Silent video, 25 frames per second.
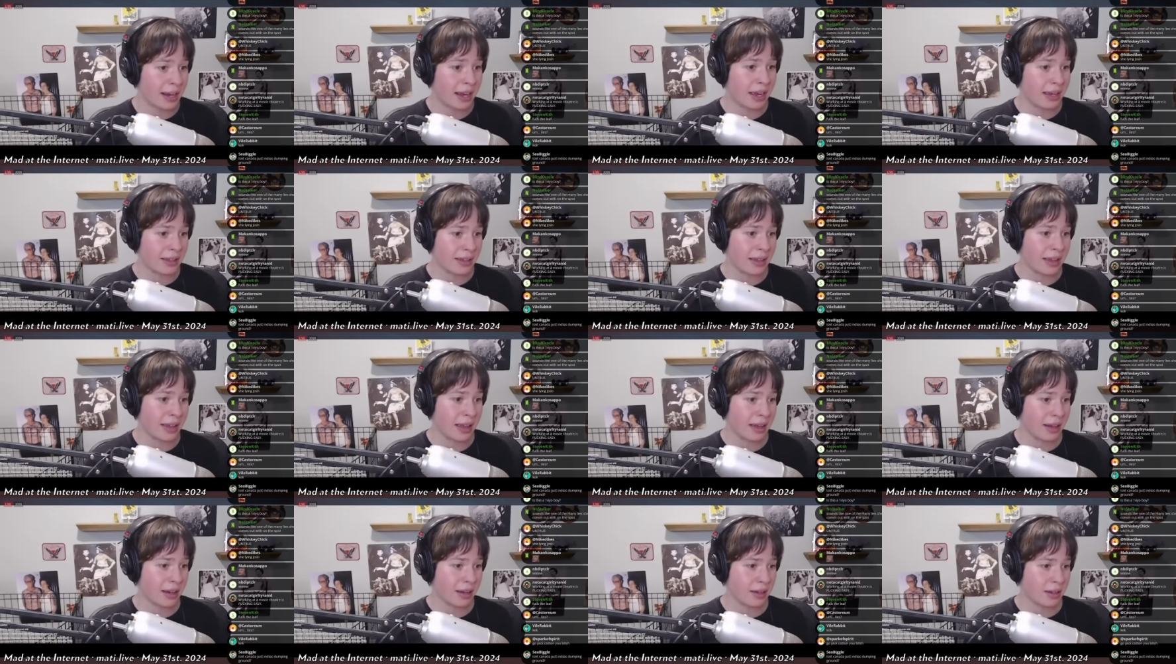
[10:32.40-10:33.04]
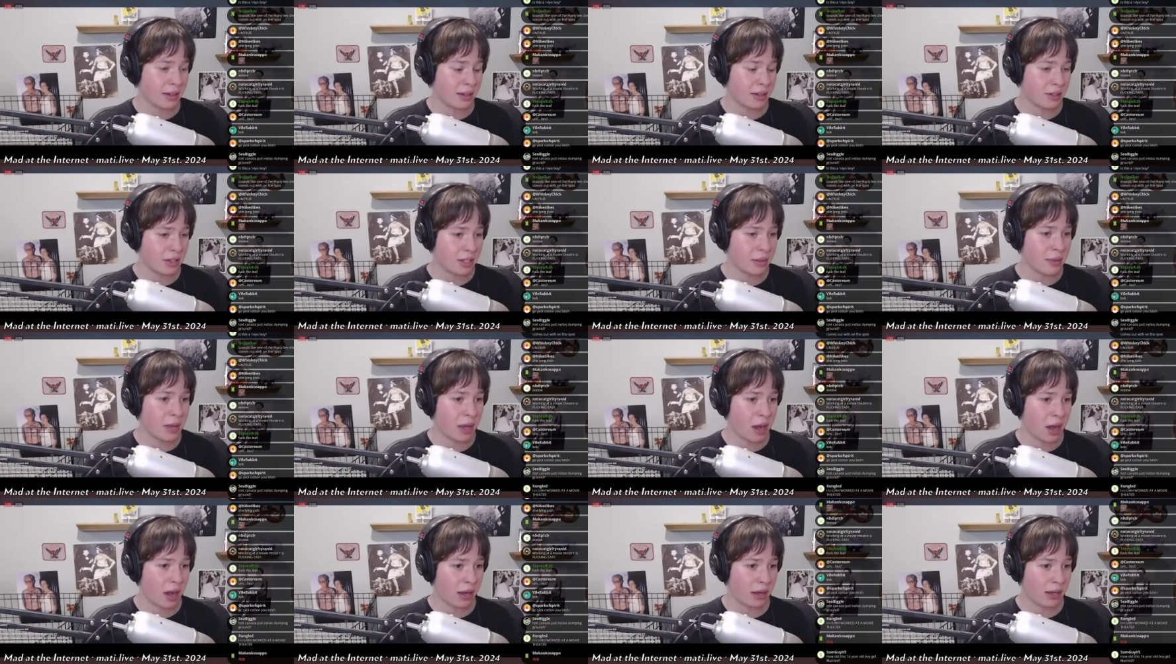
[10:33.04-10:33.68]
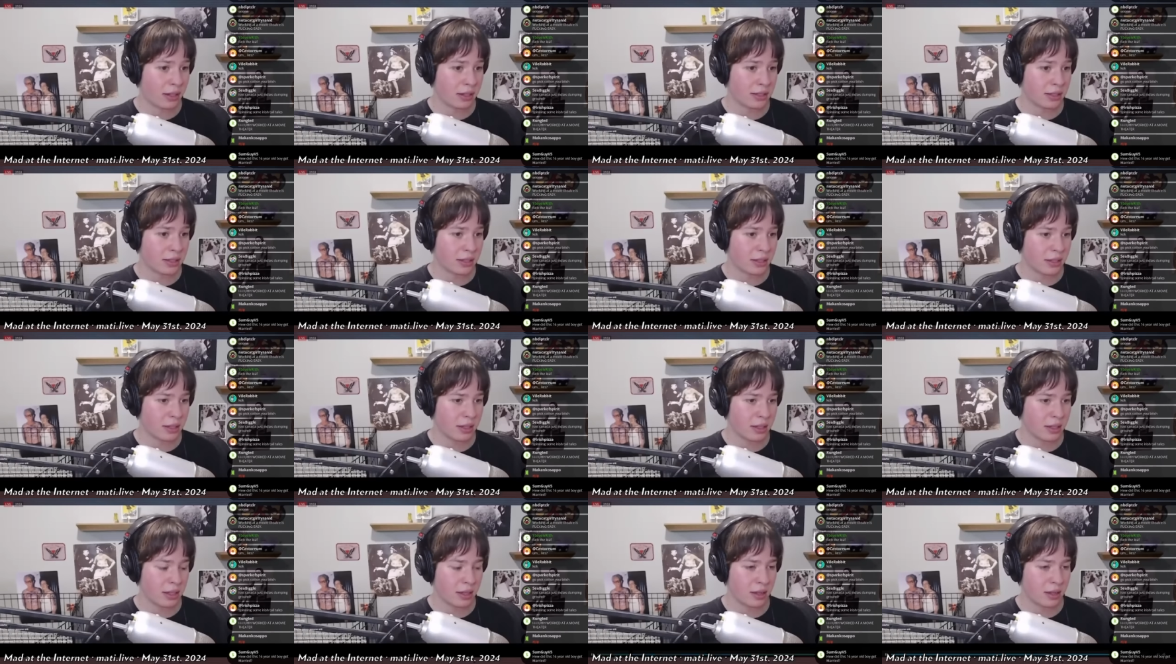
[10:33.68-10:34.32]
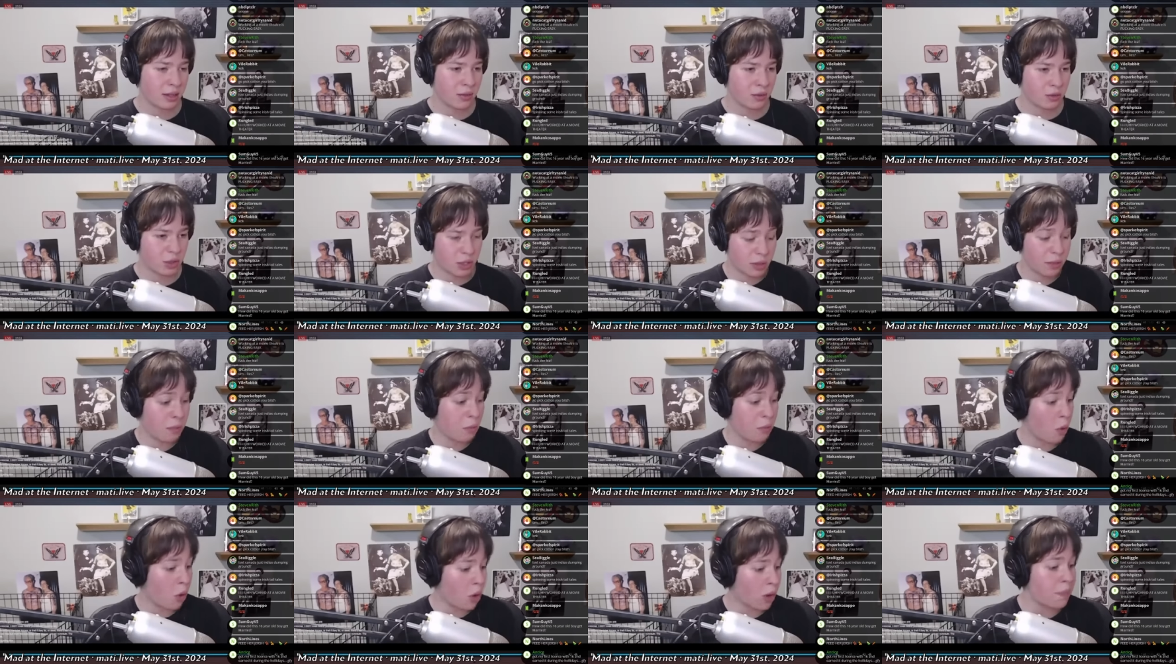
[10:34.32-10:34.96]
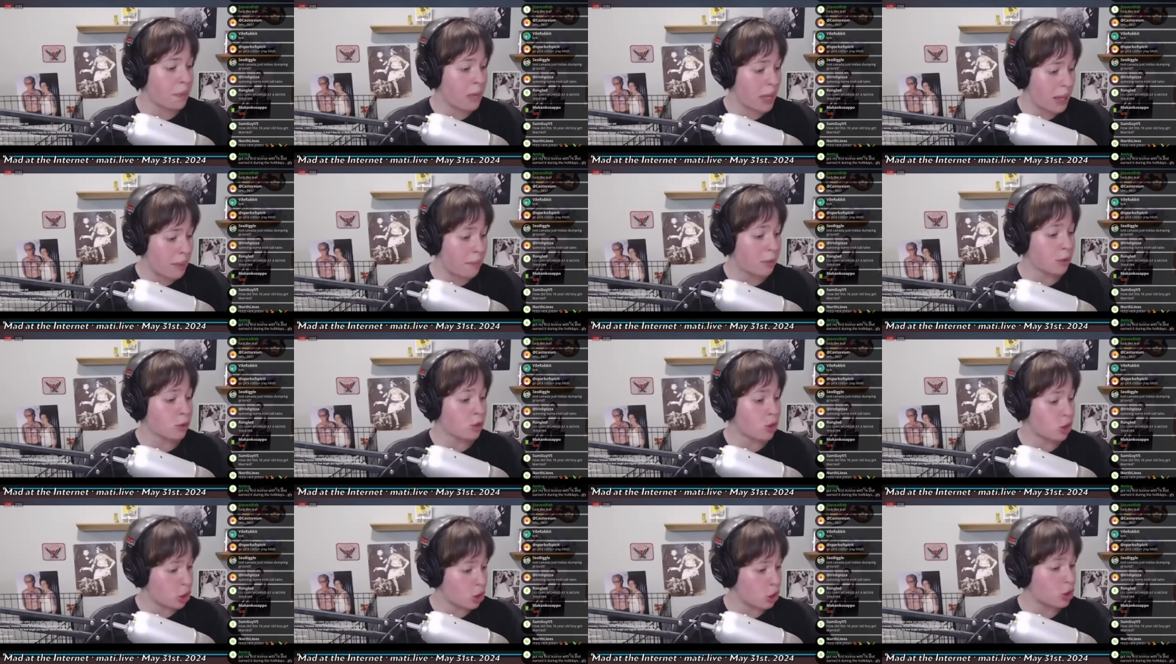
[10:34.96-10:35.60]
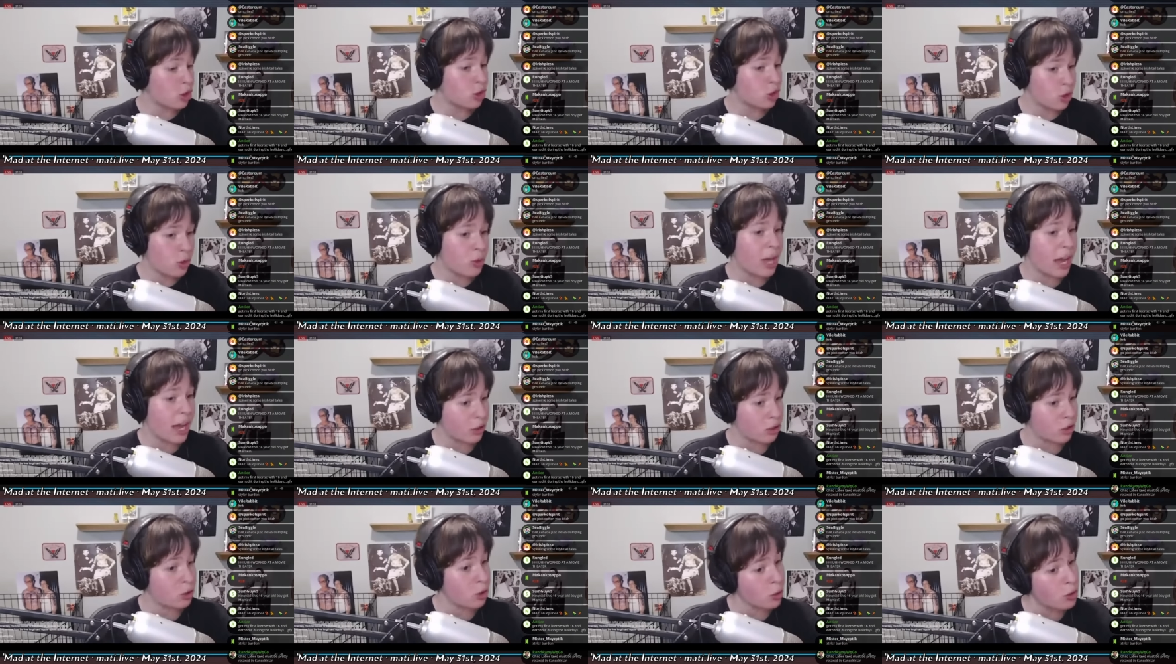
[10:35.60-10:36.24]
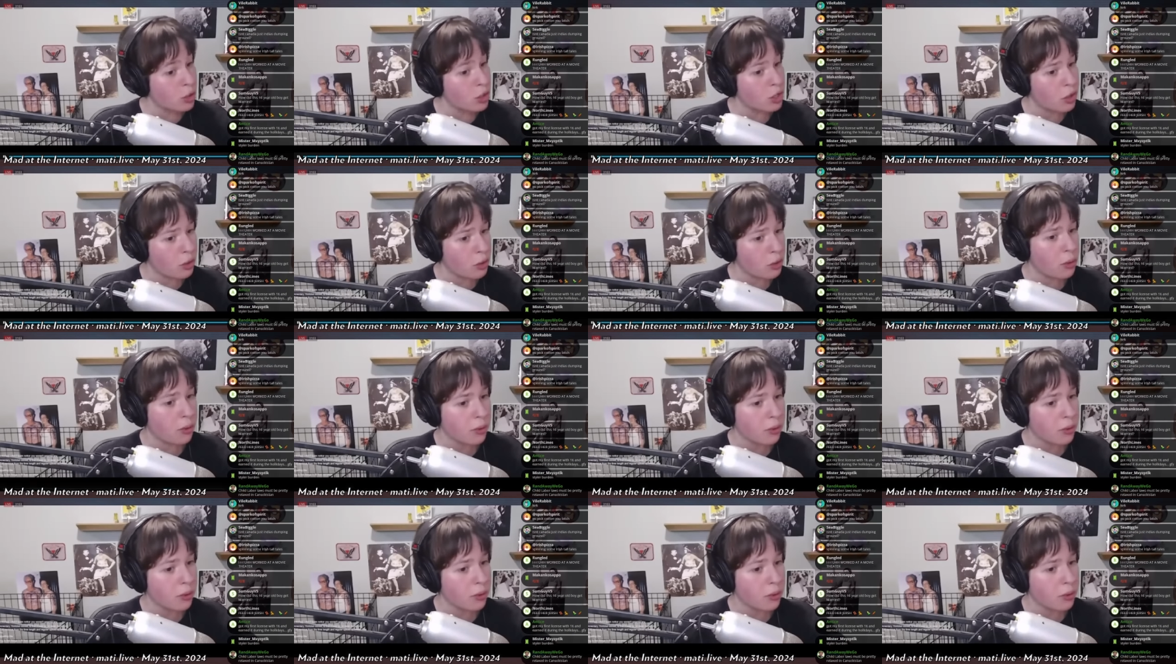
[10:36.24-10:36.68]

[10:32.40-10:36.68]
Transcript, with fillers: did, to be honest. More people should do that to you.